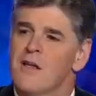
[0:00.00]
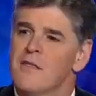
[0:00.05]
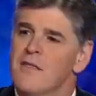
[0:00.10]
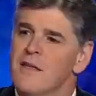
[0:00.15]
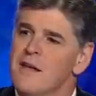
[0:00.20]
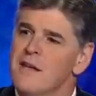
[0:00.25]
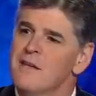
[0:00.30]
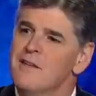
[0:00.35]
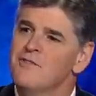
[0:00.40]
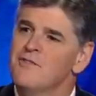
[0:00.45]

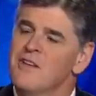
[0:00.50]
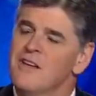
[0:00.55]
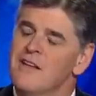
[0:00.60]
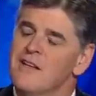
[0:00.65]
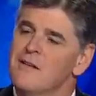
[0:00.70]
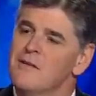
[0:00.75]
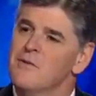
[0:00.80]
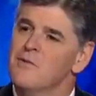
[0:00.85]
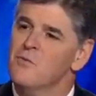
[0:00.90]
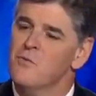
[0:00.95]
Then he
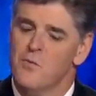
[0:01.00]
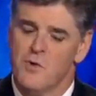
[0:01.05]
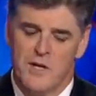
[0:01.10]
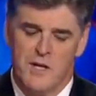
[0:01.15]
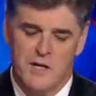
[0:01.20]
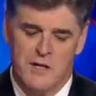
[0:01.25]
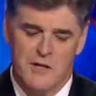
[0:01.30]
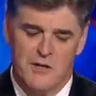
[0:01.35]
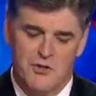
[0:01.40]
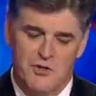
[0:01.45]
said
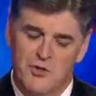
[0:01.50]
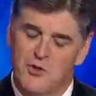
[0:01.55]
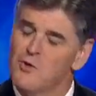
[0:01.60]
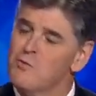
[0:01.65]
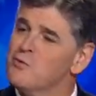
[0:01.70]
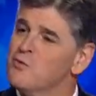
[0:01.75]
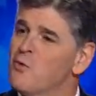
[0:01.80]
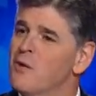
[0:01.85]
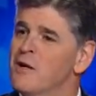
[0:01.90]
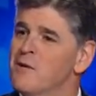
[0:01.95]
we
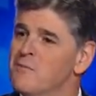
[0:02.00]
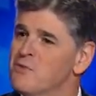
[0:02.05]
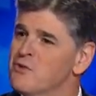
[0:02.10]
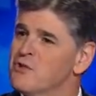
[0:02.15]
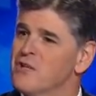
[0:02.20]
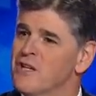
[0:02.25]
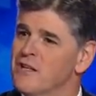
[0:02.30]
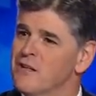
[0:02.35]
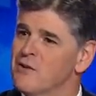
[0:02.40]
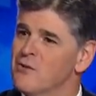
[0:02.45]
consume
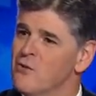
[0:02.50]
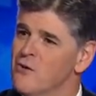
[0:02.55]
20% of